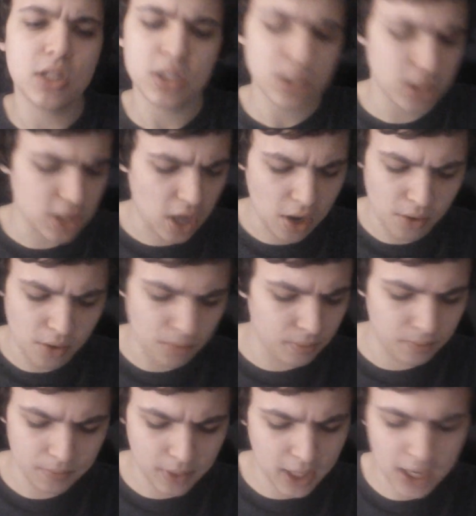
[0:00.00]
So,
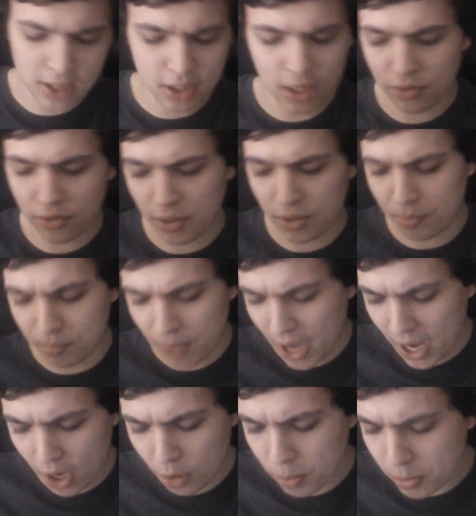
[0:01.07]
and you know, the
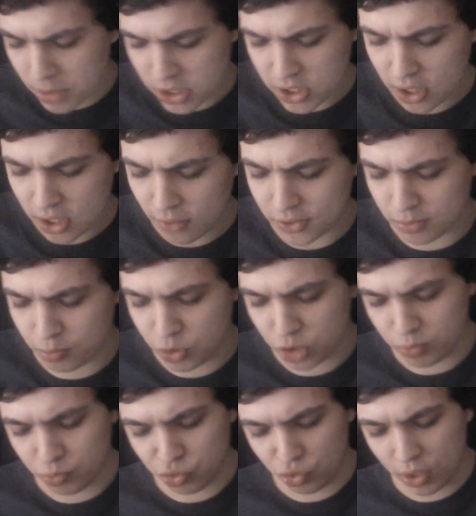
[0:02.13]
album itself is
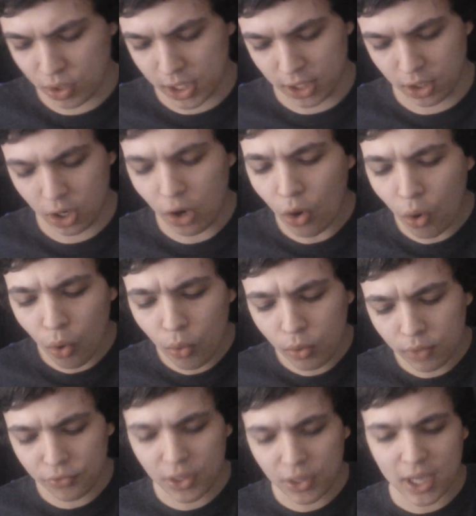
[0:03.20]
just brilliant. And all
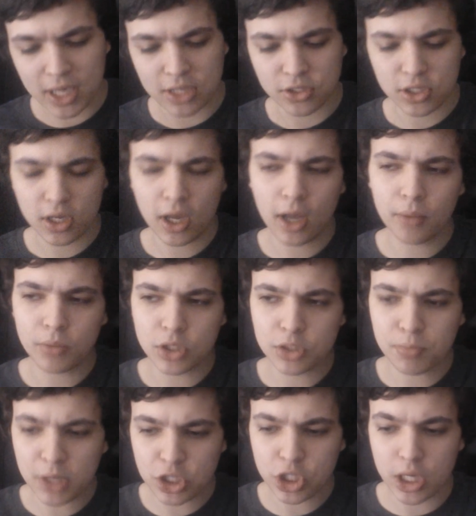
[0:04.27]
of these,
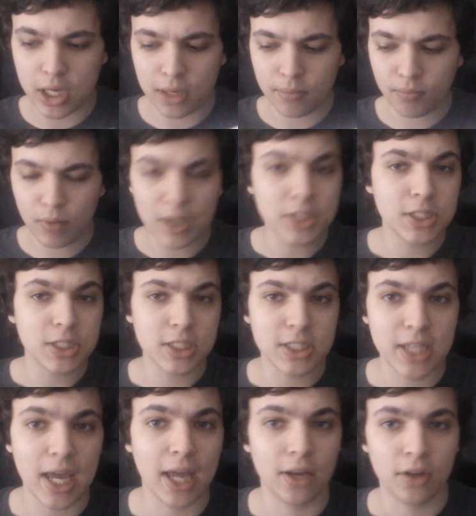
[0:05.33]
especially Raising
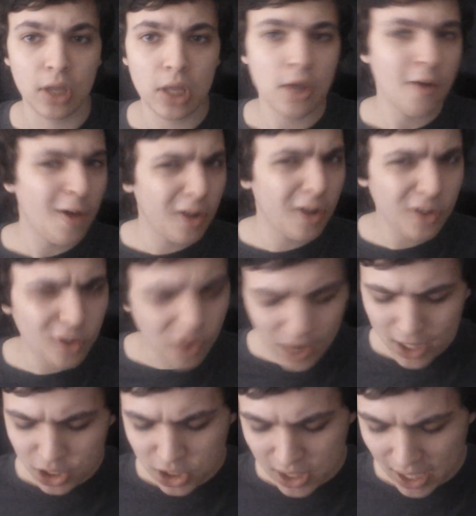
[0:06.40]
Sand, are not
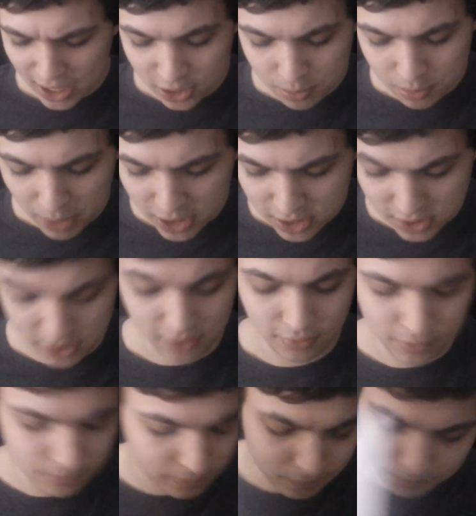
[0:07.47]
actually that expensive.